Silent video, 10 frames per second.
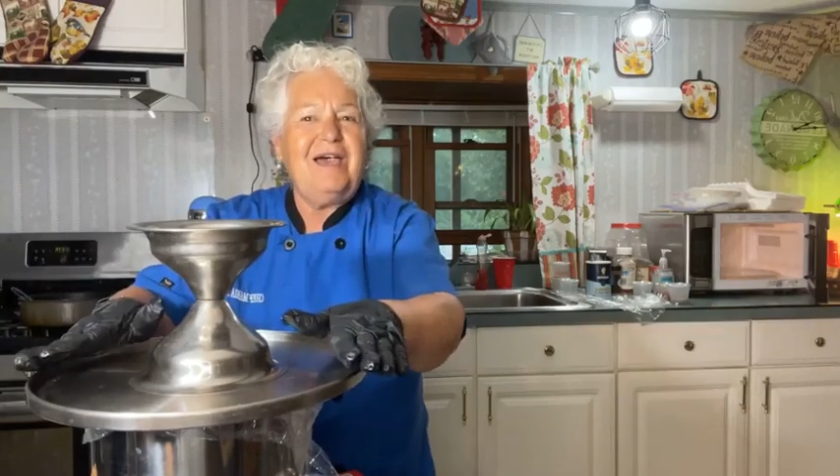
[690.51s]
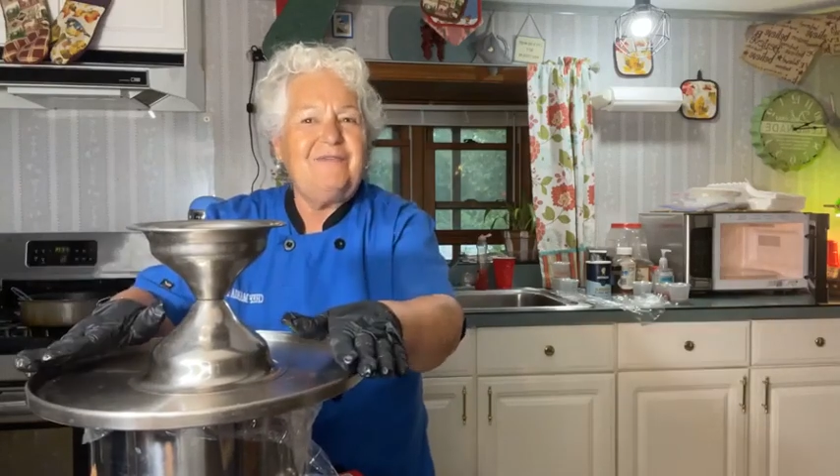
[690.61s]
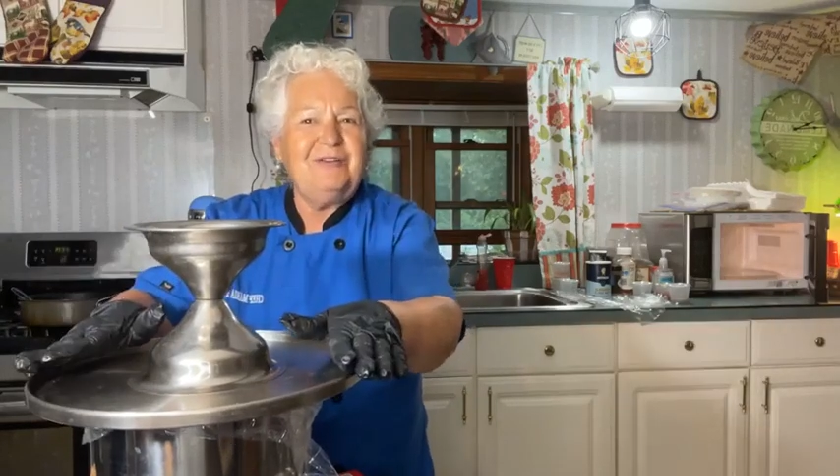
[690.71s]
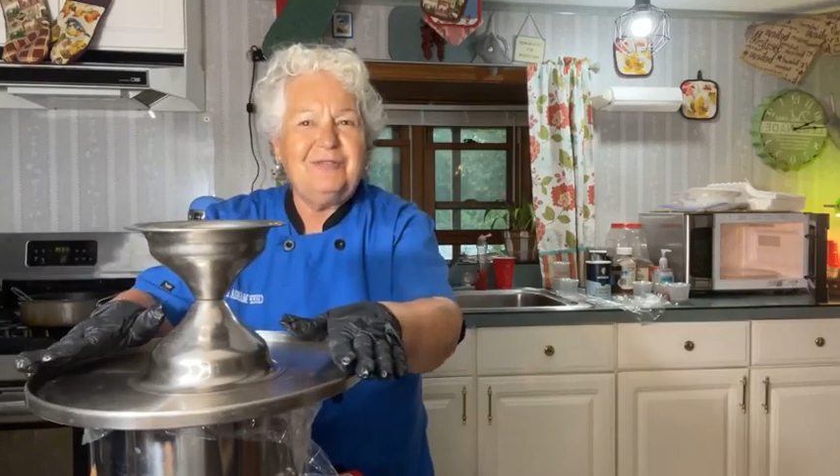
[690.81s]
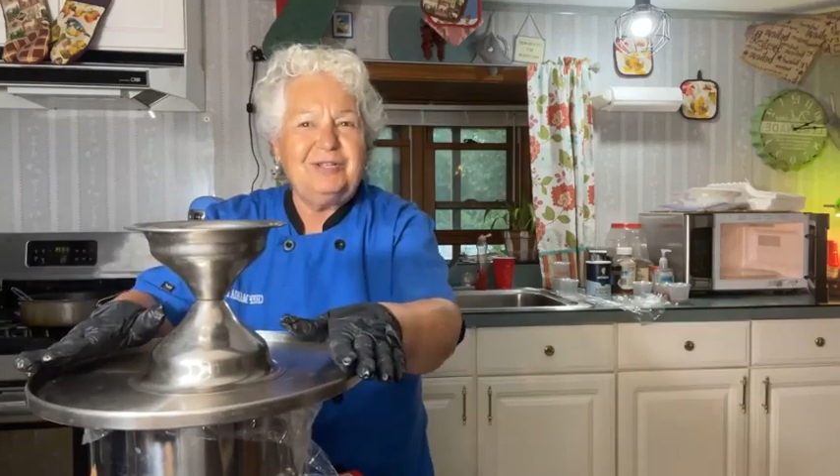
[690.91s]

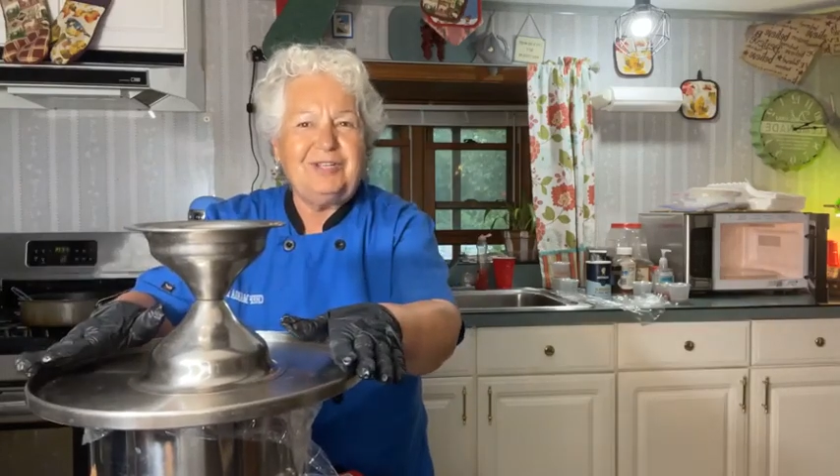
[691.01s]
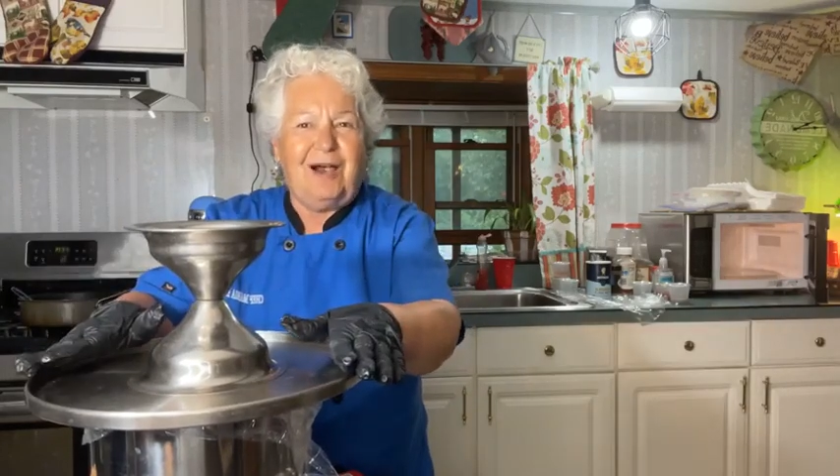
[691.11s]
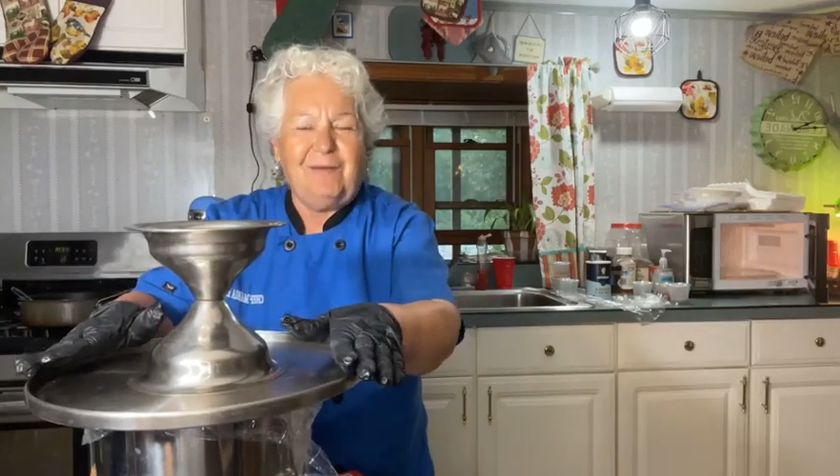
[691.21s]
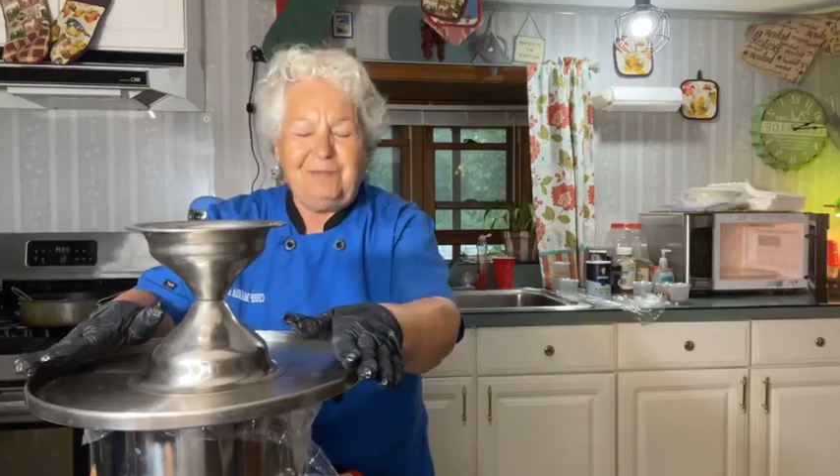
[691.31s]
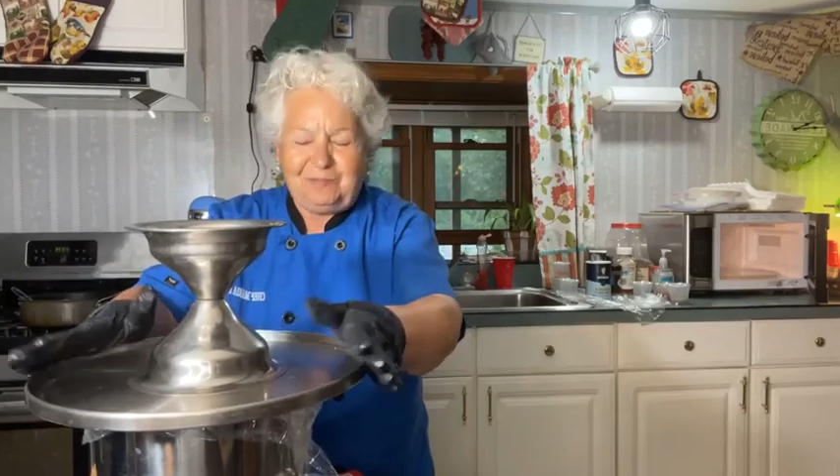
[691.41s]
heavy on the
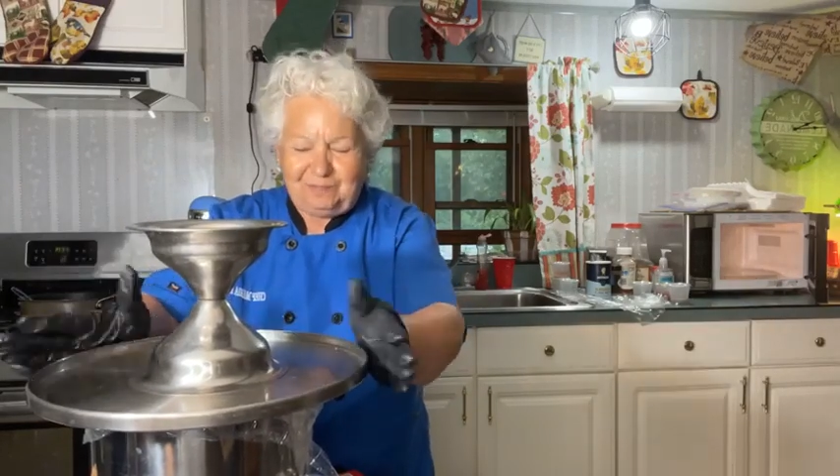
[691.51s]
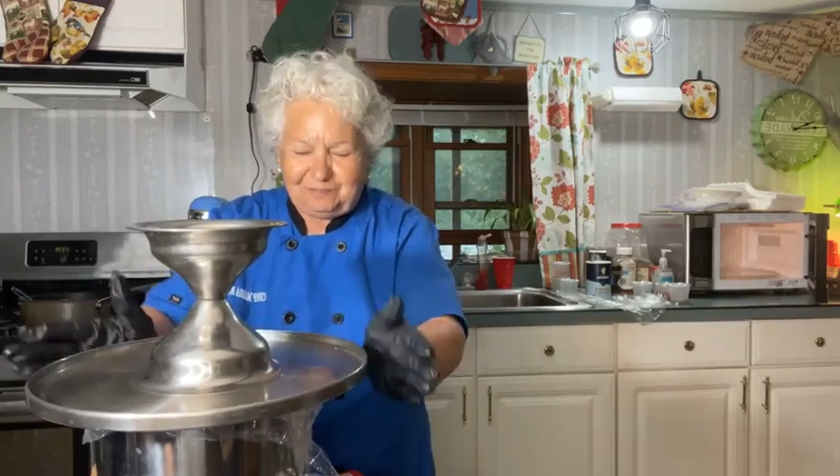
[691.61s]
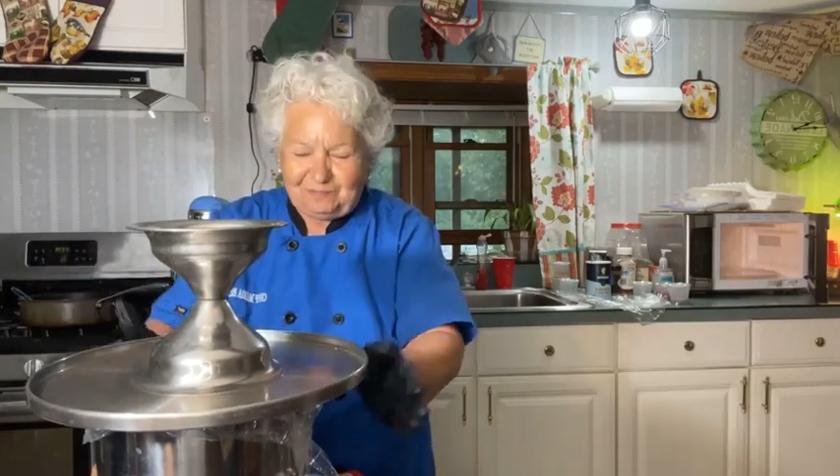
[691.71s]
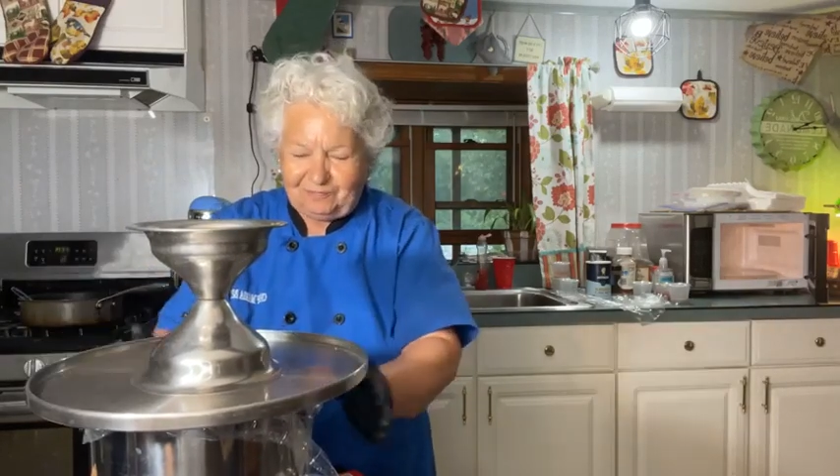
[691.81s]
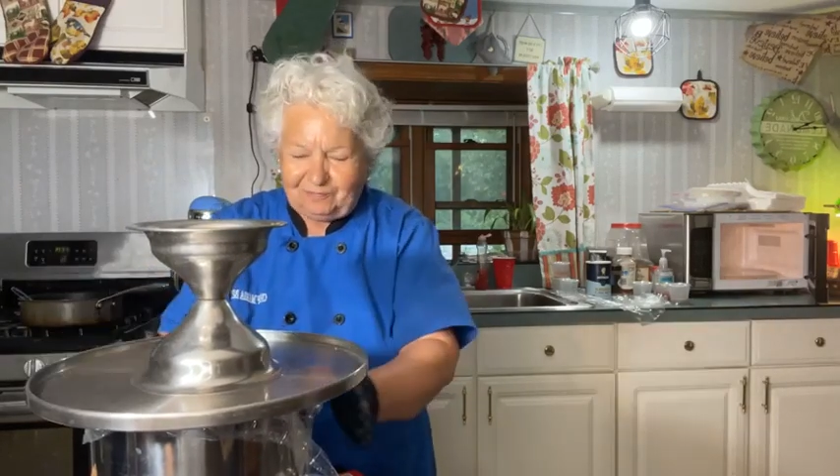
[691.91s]
top,